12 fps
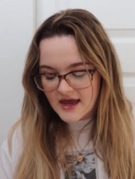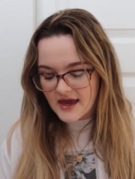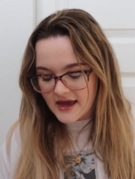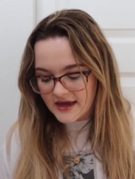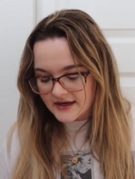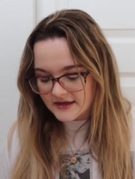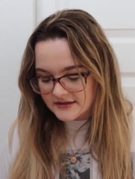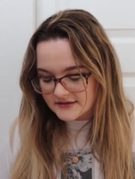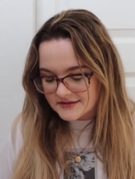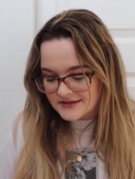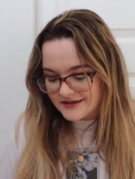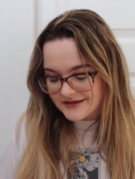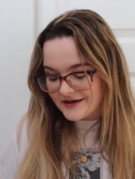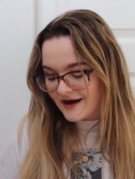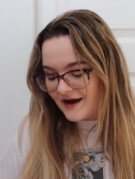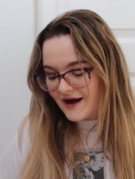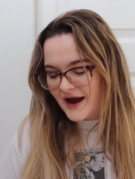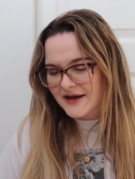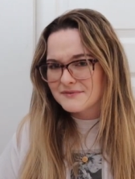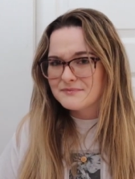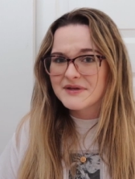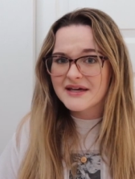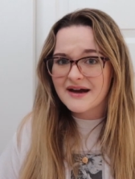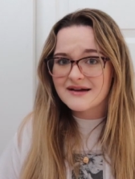and yeah i
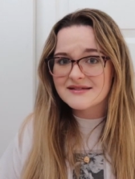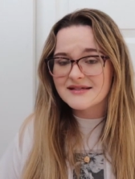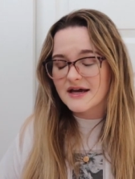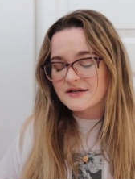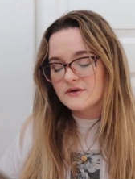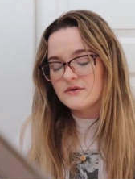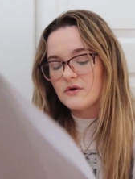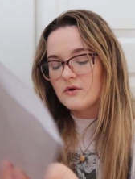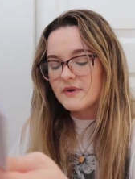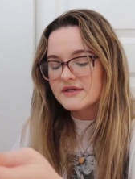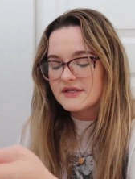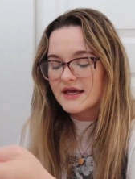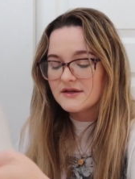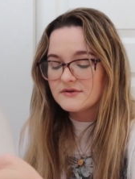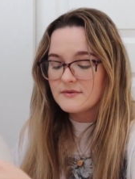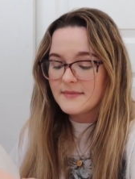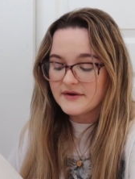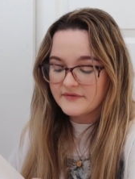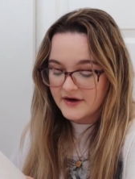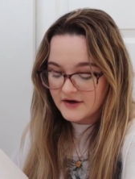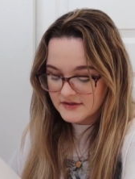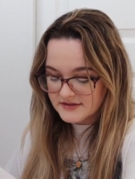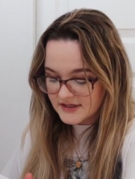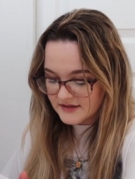ps i don't always handle my
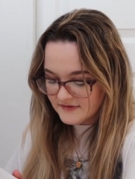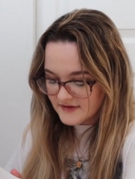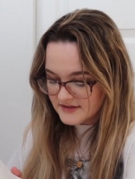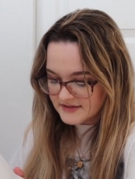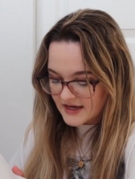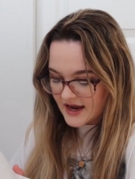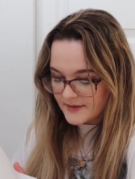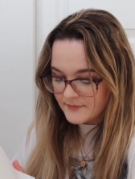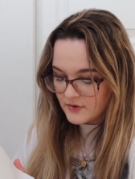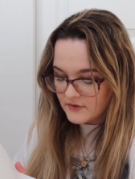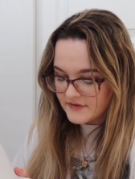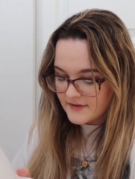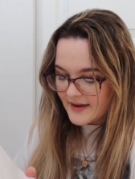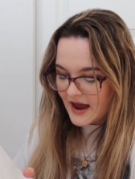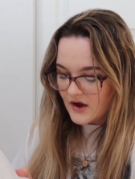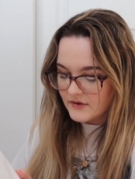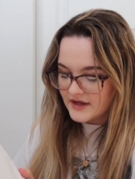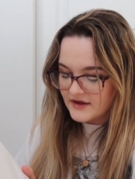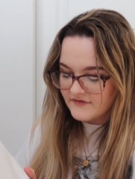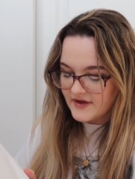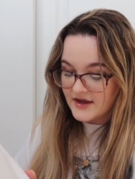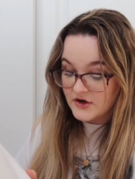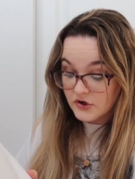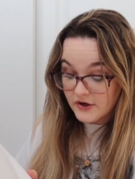records like this i pulled them out of
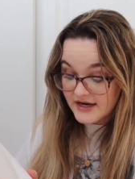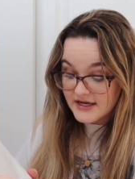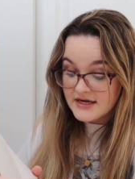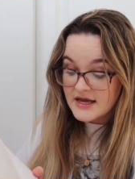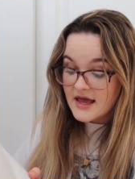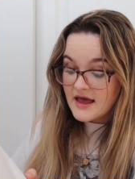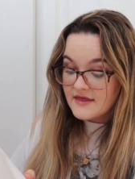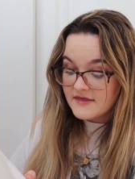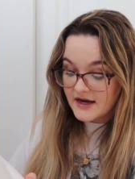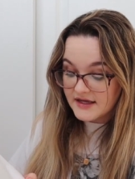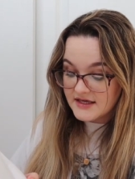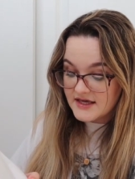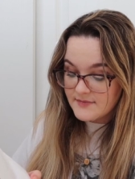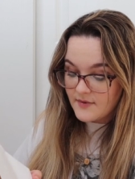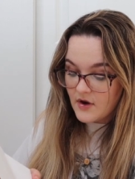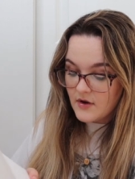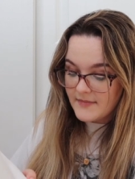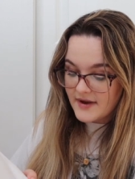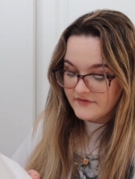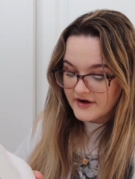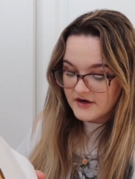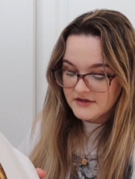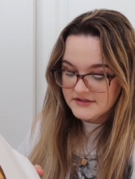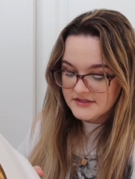a crate that i keep all my
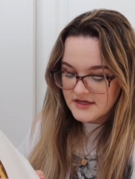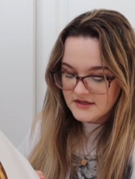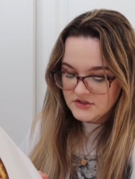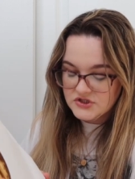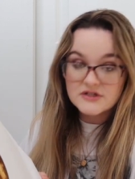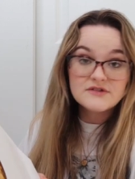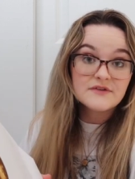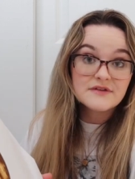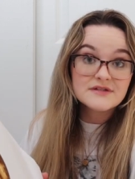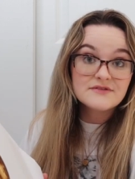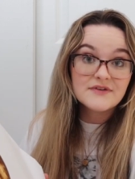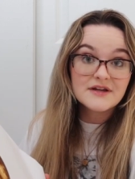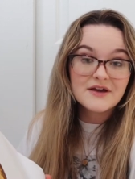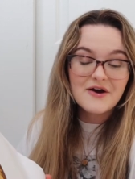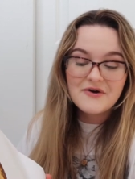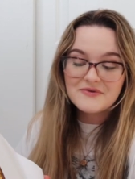records in just for this video